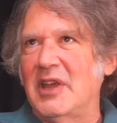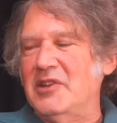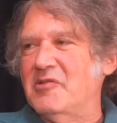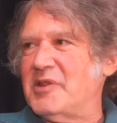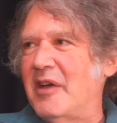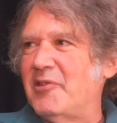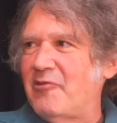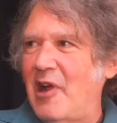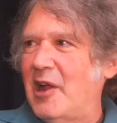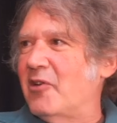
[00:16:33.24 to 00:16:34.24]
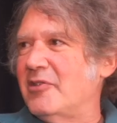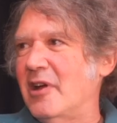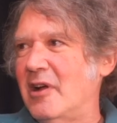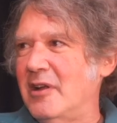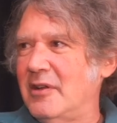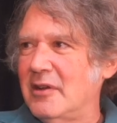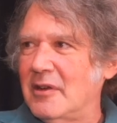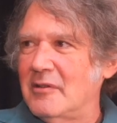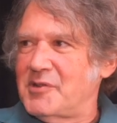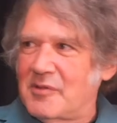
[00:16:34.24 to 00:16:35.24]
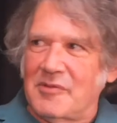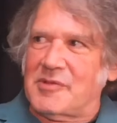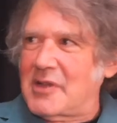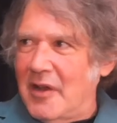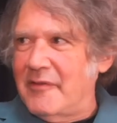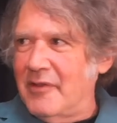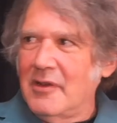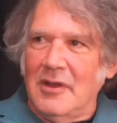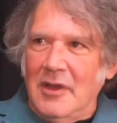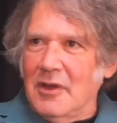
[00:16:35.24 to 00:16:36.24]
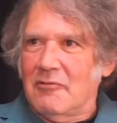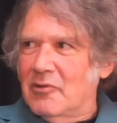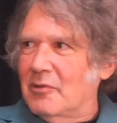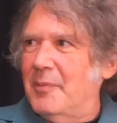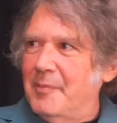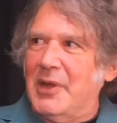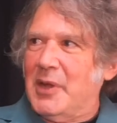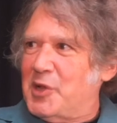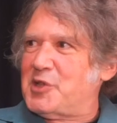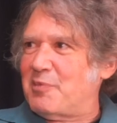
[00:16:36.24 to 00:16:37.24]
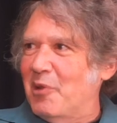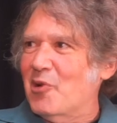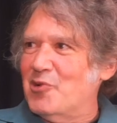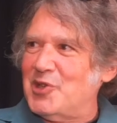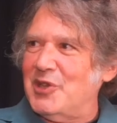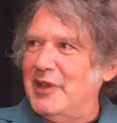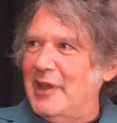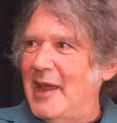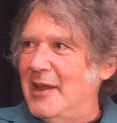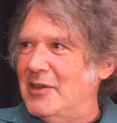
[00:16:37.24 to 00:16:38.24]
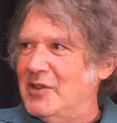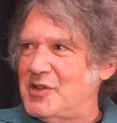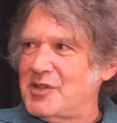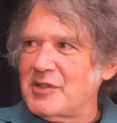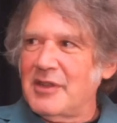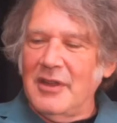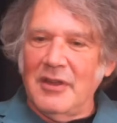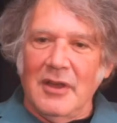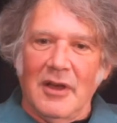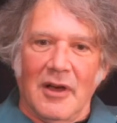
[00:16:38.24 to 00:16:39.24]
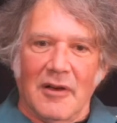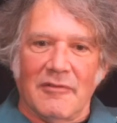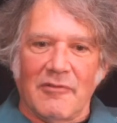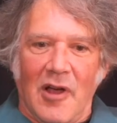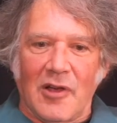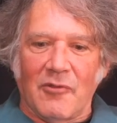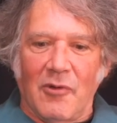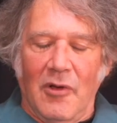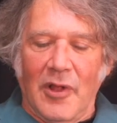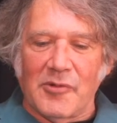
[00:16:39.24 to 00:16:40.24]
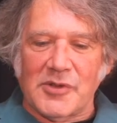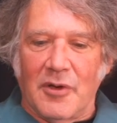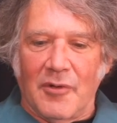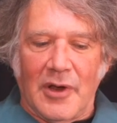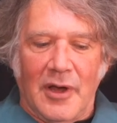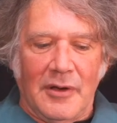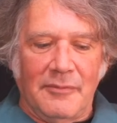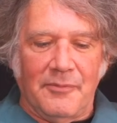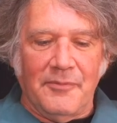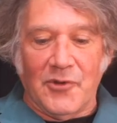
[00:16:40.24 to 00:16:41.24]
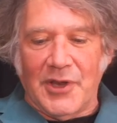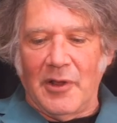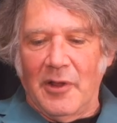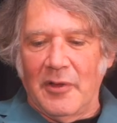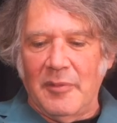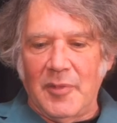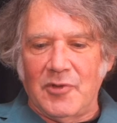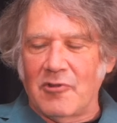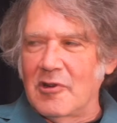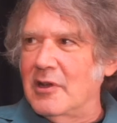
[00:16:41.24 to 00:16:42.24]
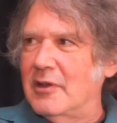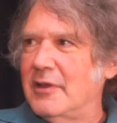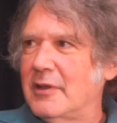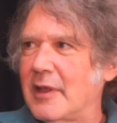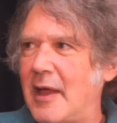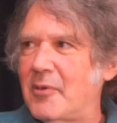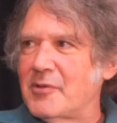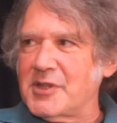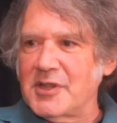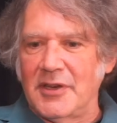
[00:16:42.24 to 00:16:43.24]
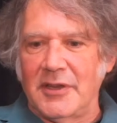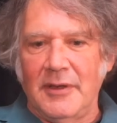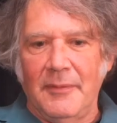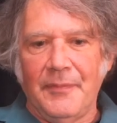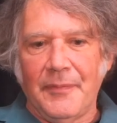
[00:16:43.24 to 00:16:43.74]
10 years after Franco died, you know, so it was kind of real big explosion in the 80s of rock and roll that was going on, particularly in Madrid, capital city.